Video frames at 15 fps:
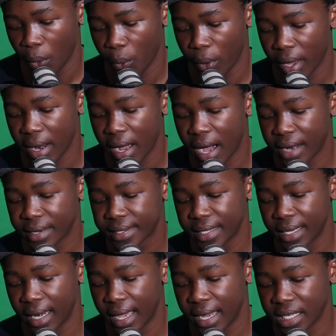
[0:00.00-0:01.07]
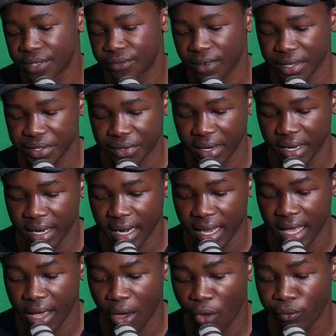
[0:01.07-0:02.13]
We had RC Lens vs
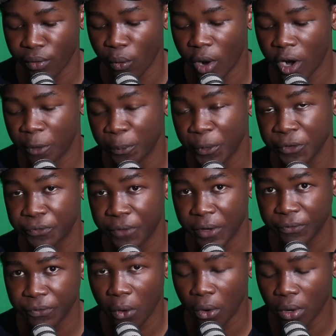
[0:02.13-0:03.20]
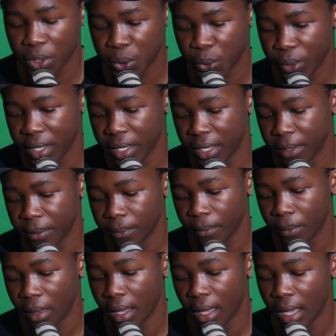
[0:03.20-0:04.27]
Lille over 1.5 goals winning.
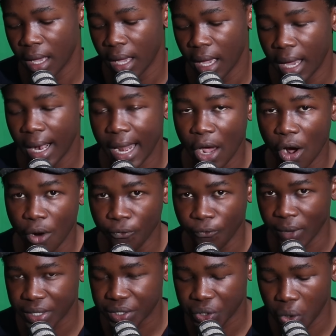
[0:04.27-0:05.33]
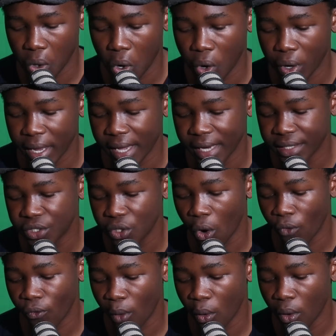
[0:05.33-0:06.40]
Lyon vs Lorient
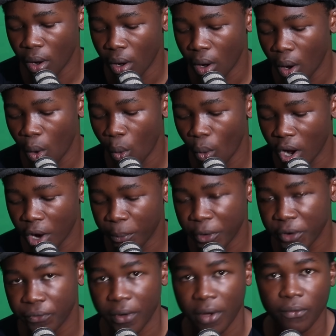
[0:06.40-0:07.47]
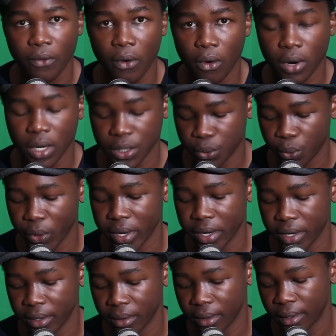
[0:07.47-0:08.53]
over 1.5 goals
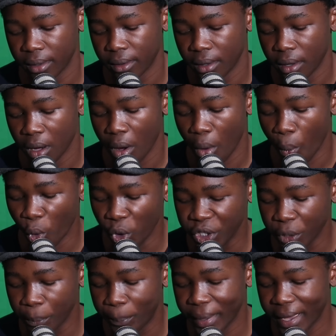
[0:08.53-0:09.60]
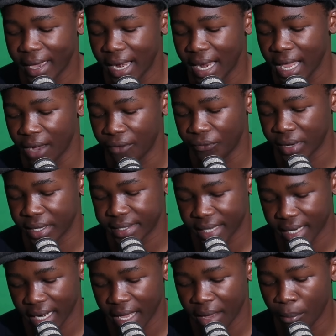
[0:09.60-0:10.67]
winning. Montpellier vs
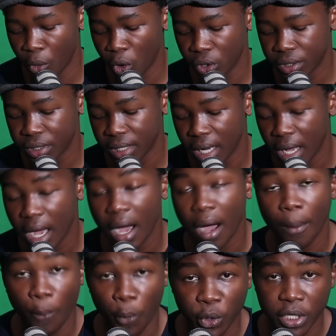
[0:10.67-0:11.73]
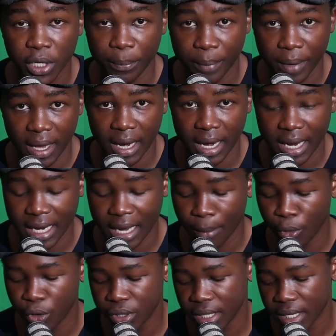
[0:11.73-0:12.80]
Clermont. Montpellier
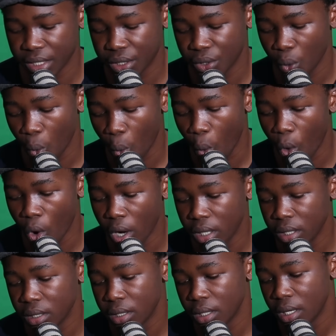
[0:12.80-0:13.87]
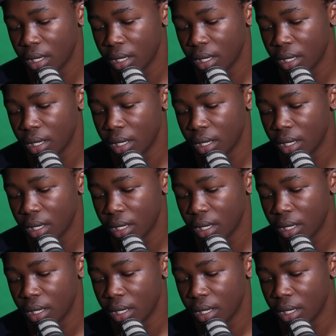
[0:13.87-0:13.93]
double chance won.